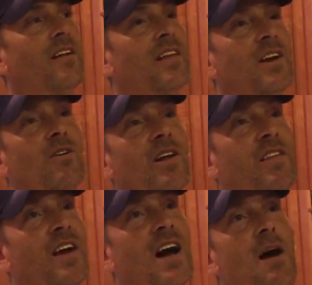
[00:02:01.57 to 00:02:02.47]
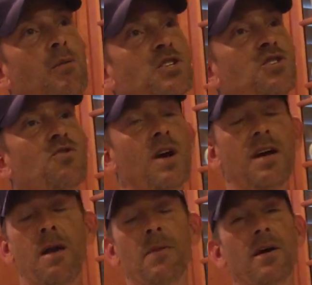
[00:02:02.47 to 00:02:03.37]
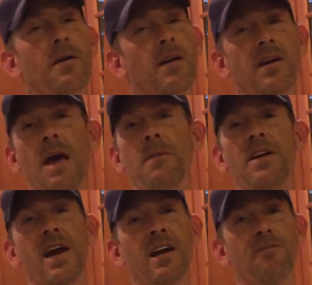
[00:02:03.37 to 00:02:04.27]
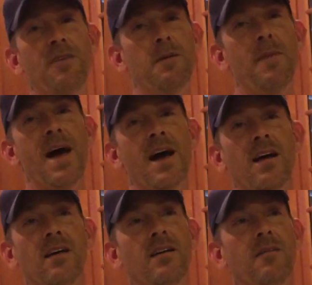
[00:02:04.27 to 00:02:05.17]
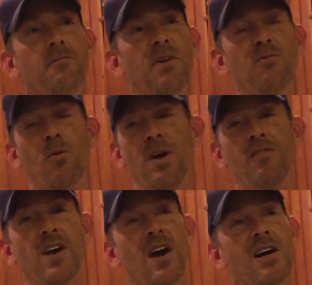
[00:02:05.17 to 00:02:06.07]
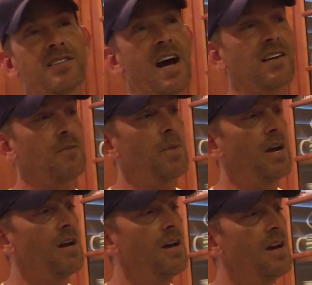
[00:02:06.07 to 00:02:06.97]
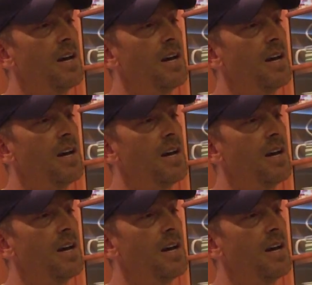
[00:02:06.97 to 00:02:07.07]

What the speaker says: Literally, the guy was straight gave me a negative feedback before he even contacted me.